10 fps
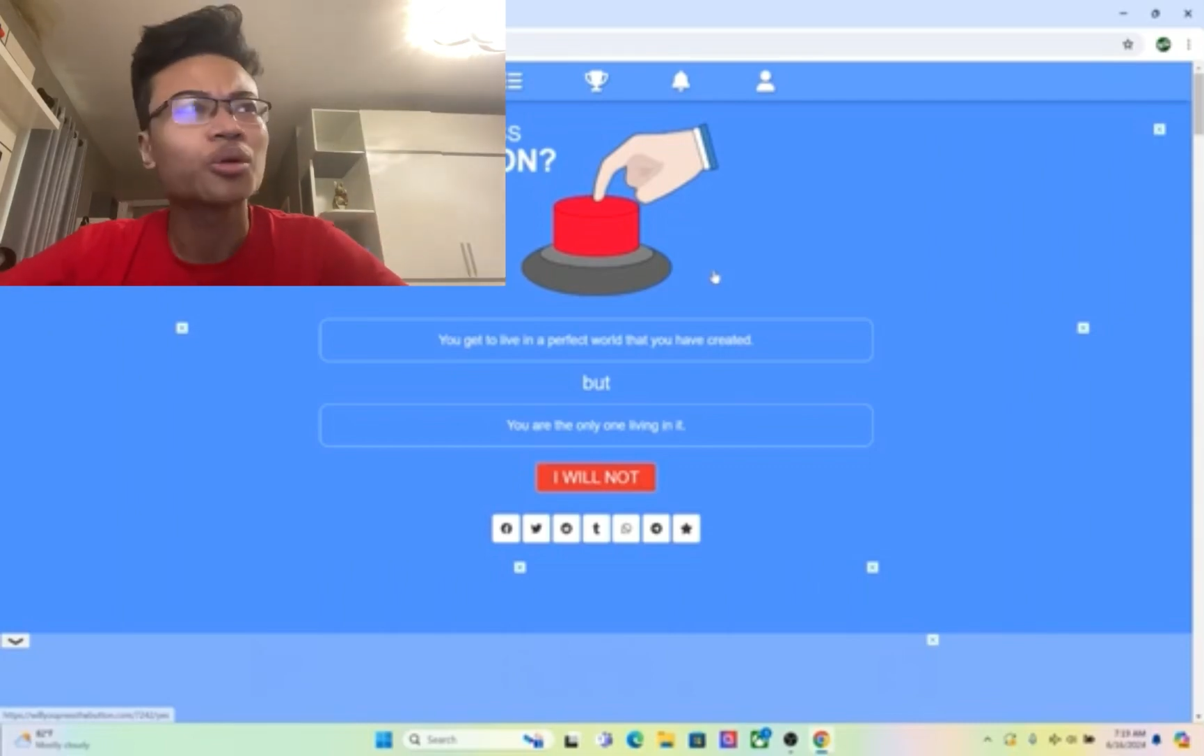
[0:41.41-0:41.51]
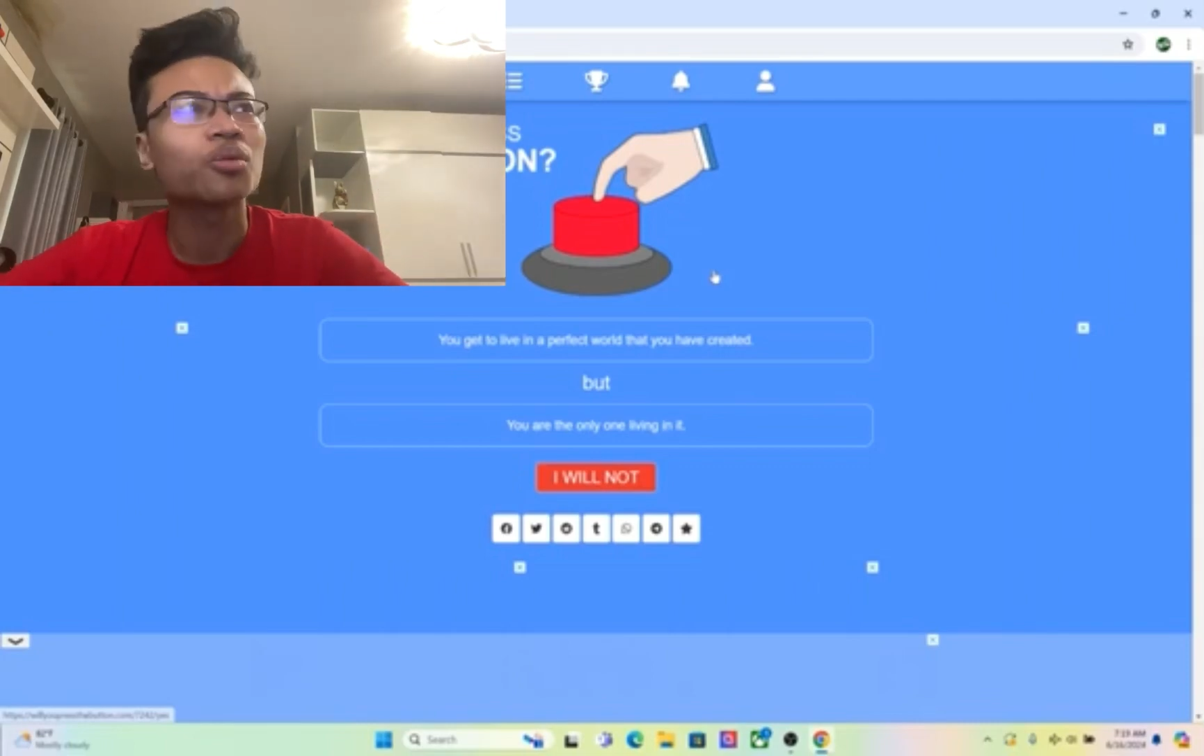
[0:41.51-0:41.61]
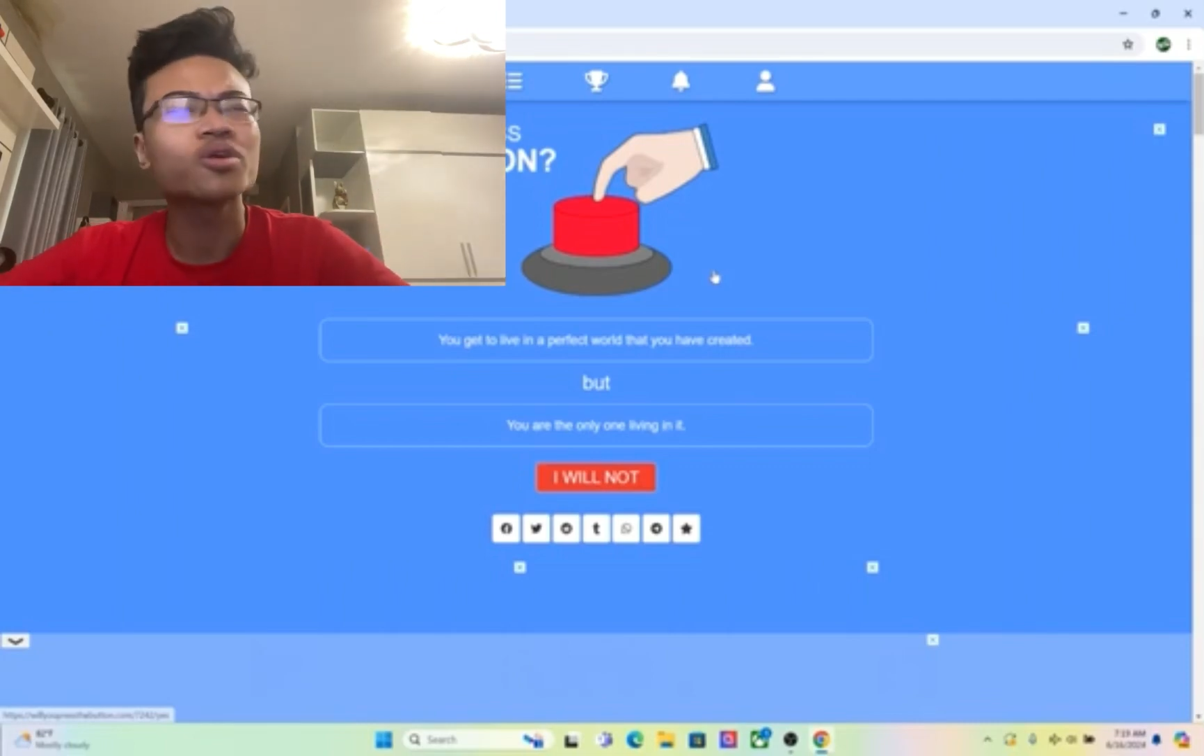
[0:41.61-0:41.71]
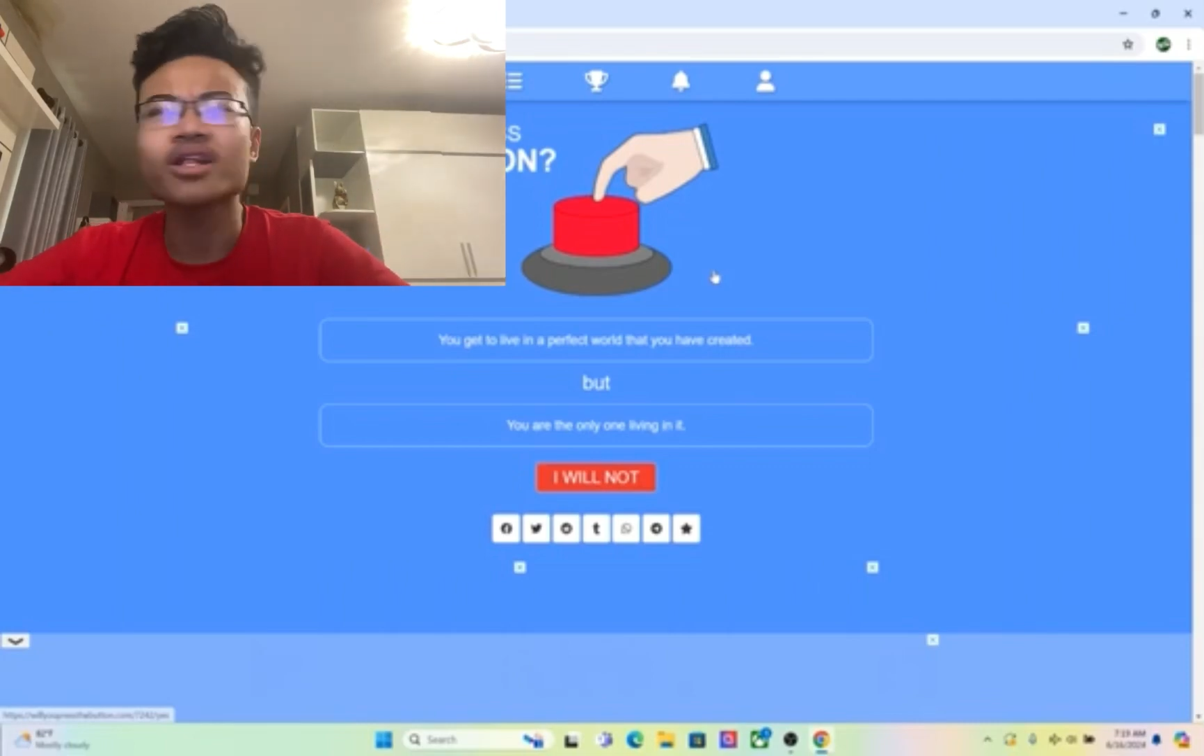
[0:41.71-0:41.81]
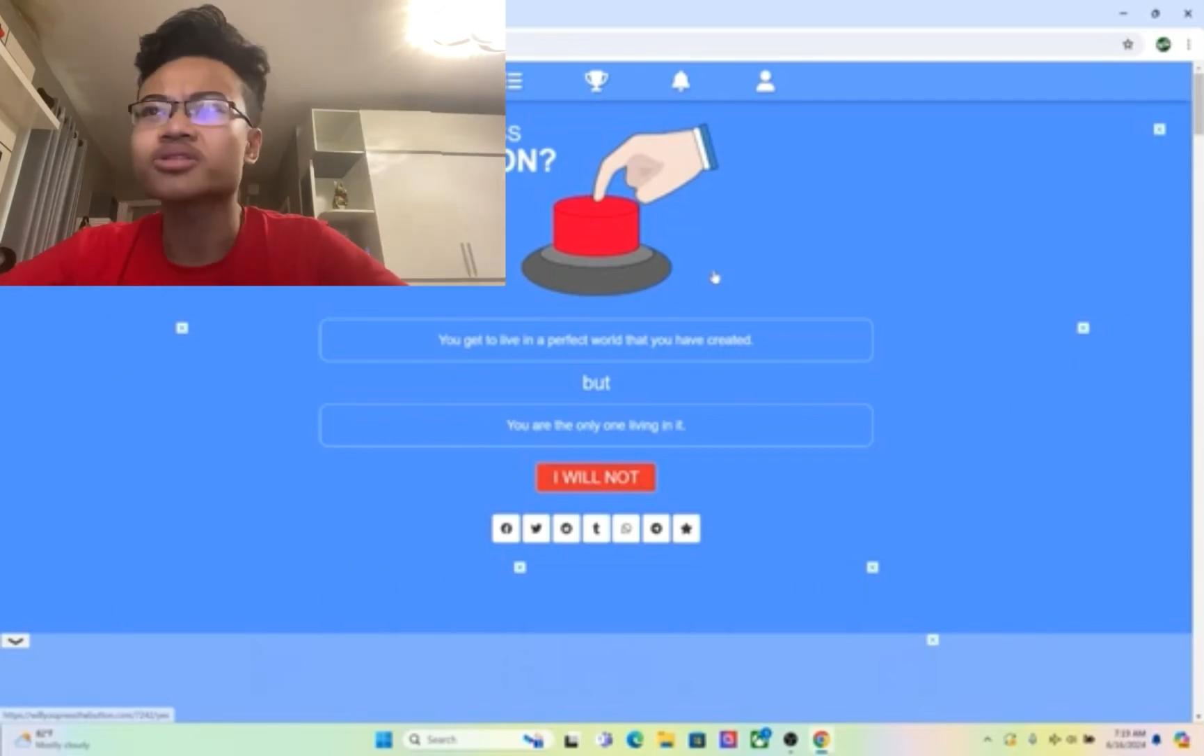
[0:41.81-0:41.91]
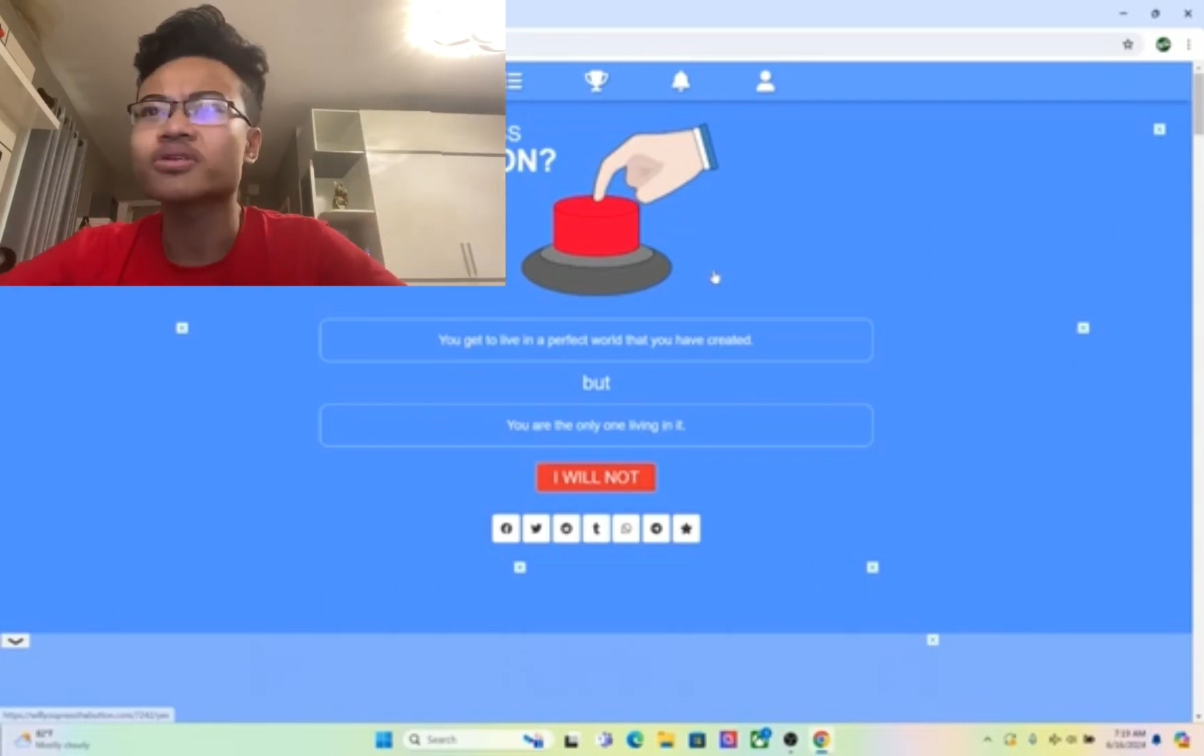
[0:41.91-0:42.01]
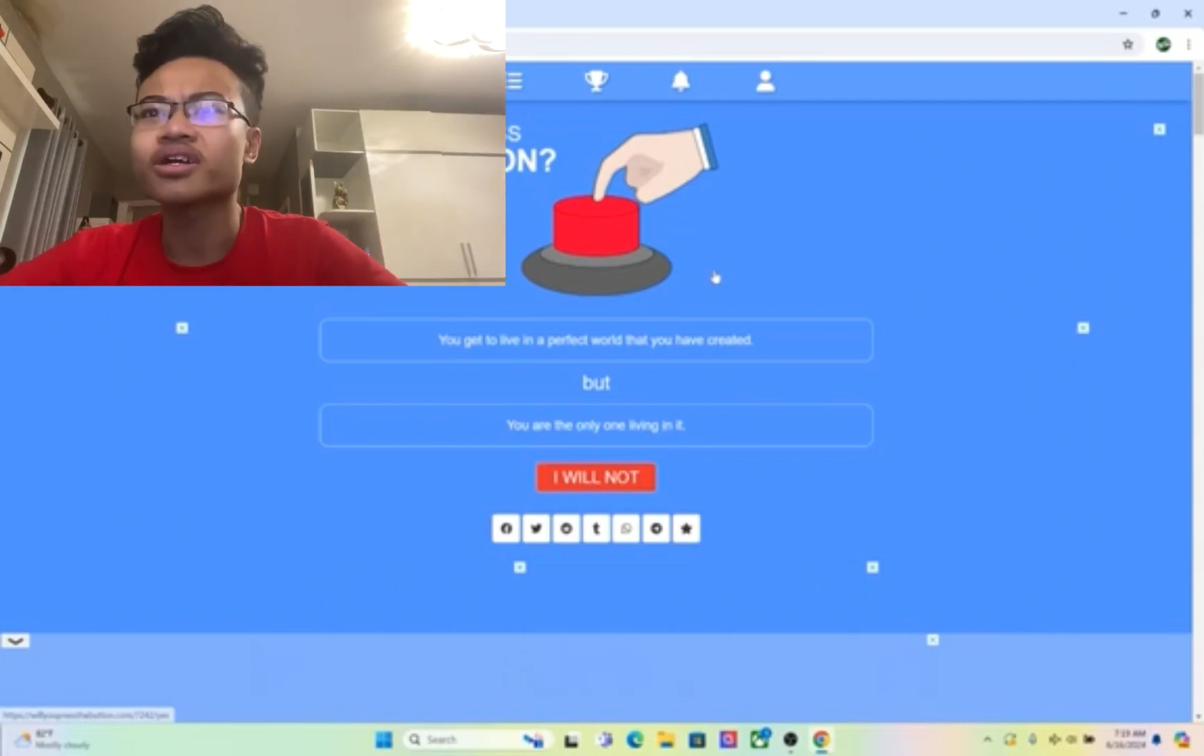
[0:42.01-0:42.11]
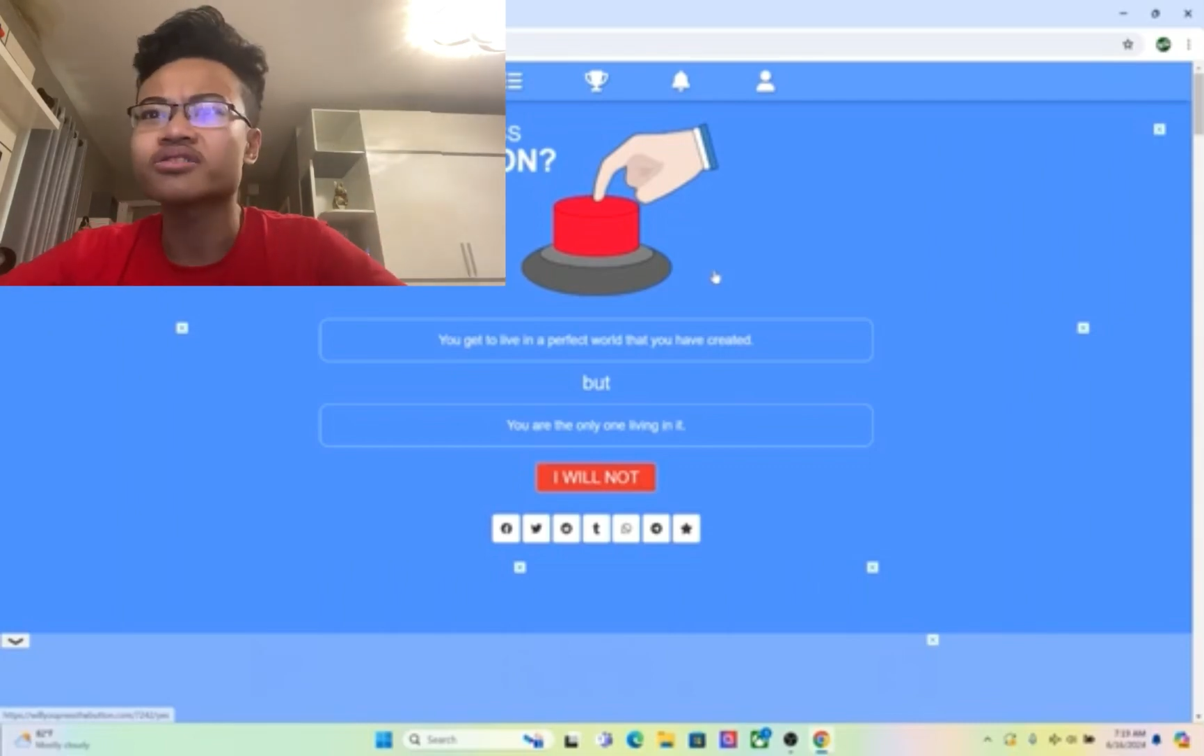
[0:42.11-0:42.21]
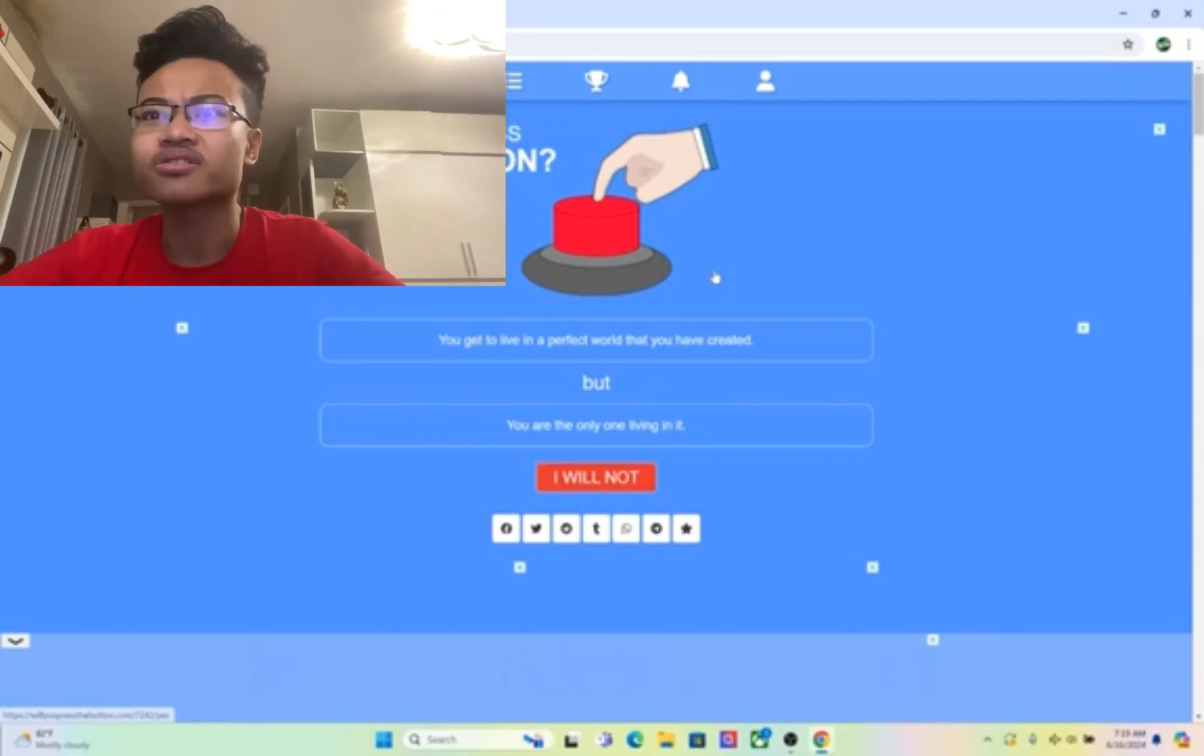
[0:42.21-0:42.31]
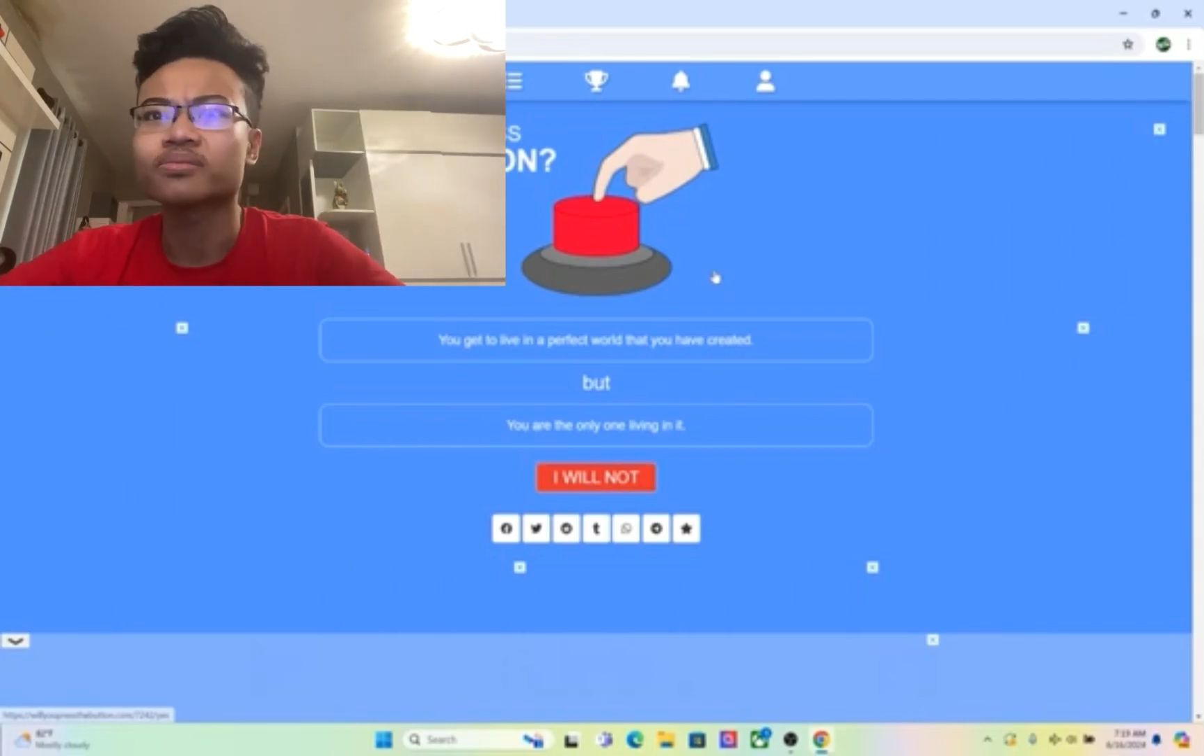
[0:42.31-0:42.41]
What else? What
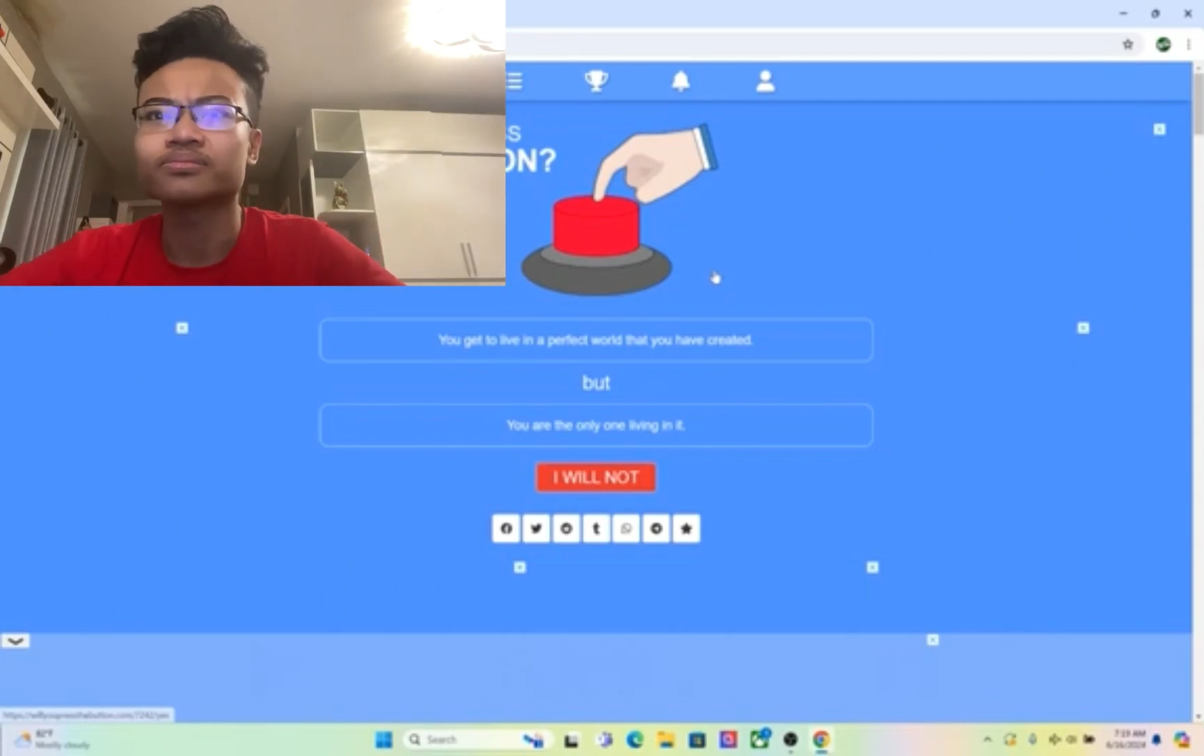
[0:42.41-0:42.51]
else?